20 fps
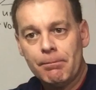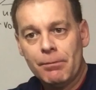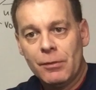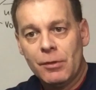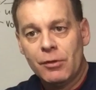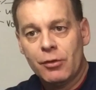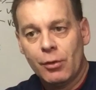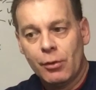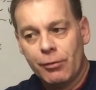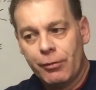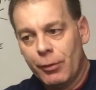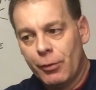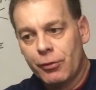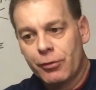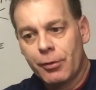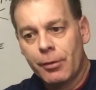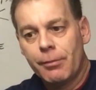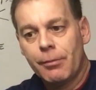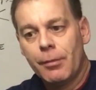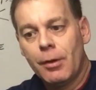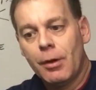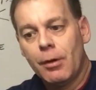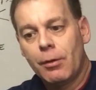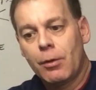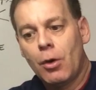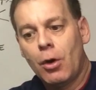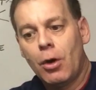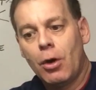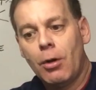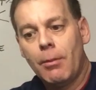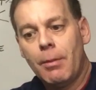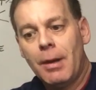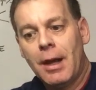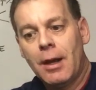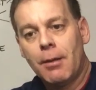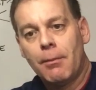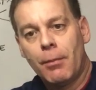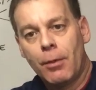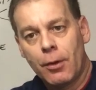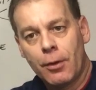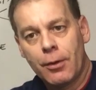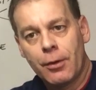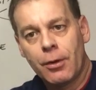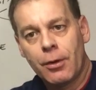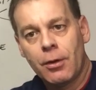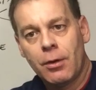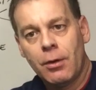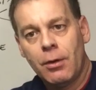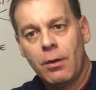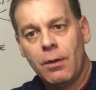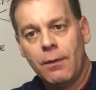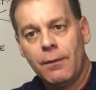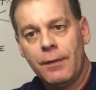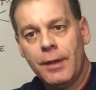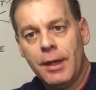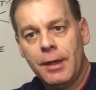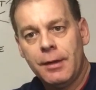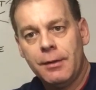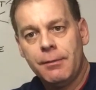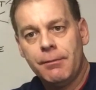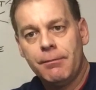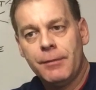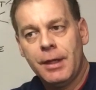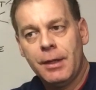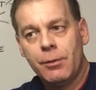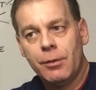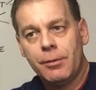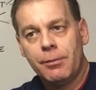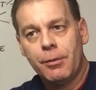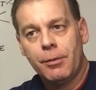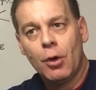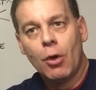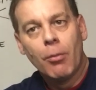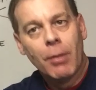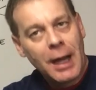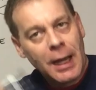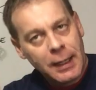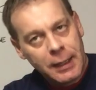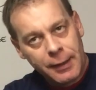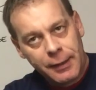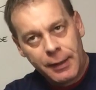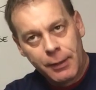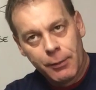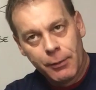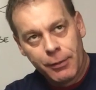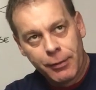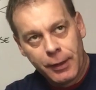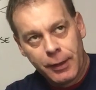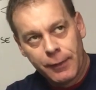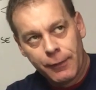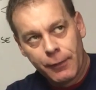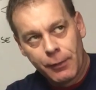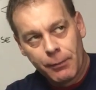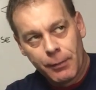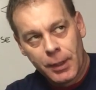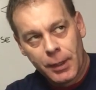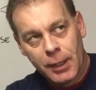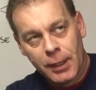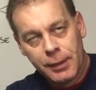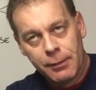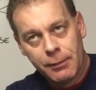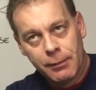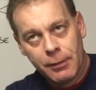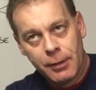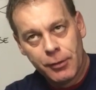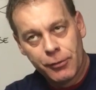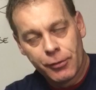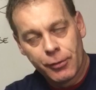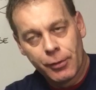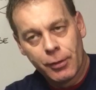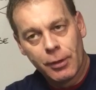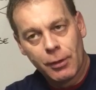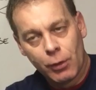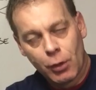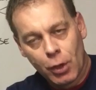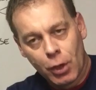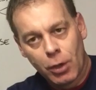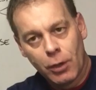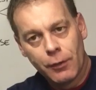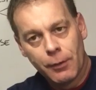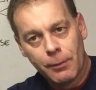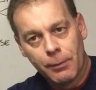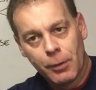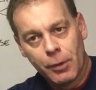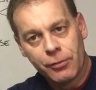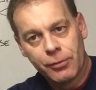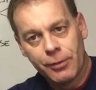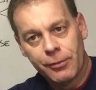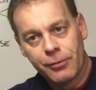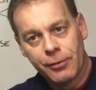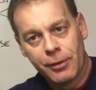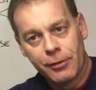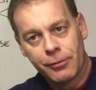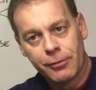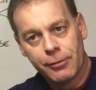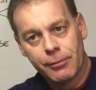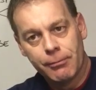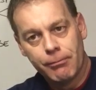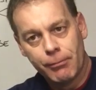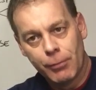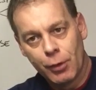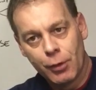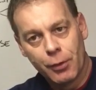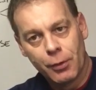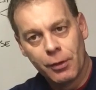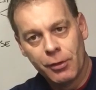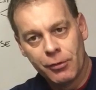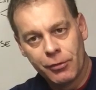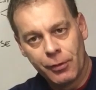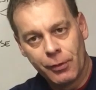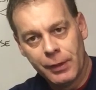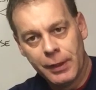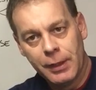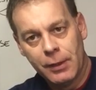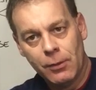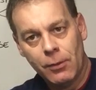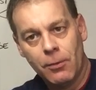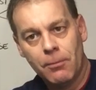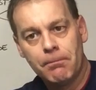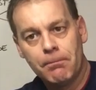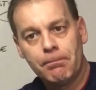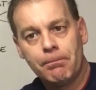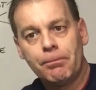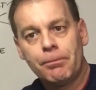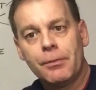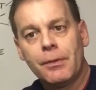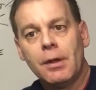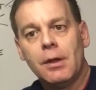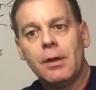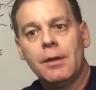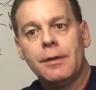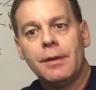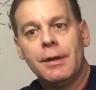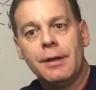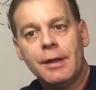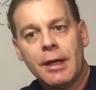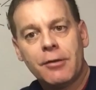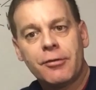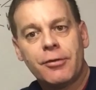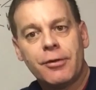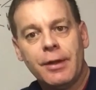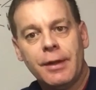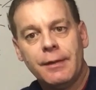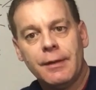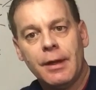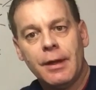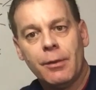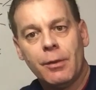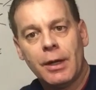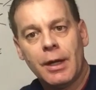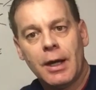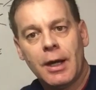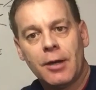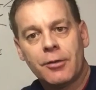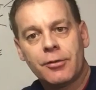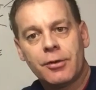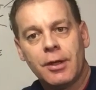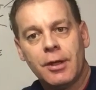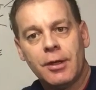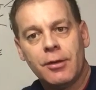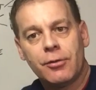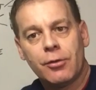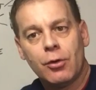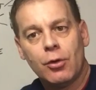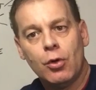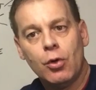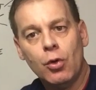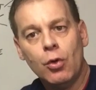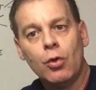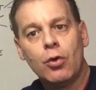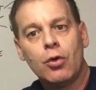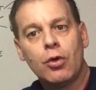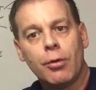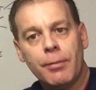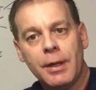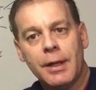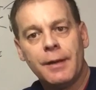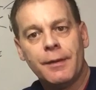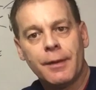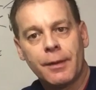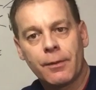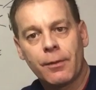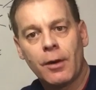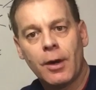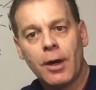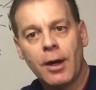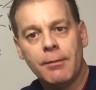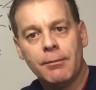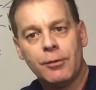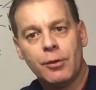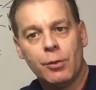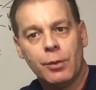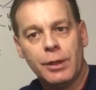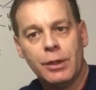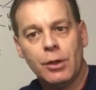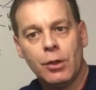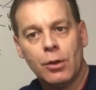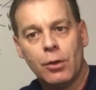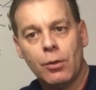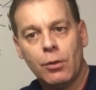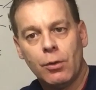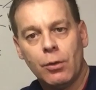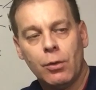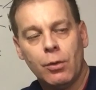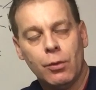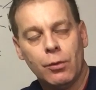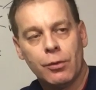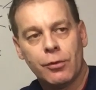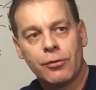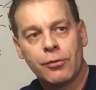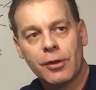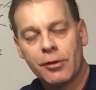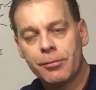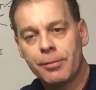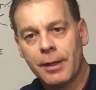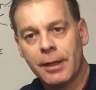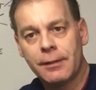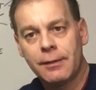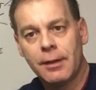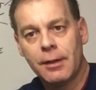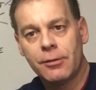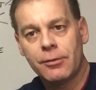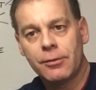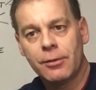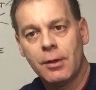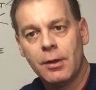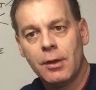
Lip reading: So if it was a call about a murder, then they would go back and they would think in their mind, is there a law in the books that says murder is illegal? The next thing they would ask is, who committed the crime? Do we know who the suspect is?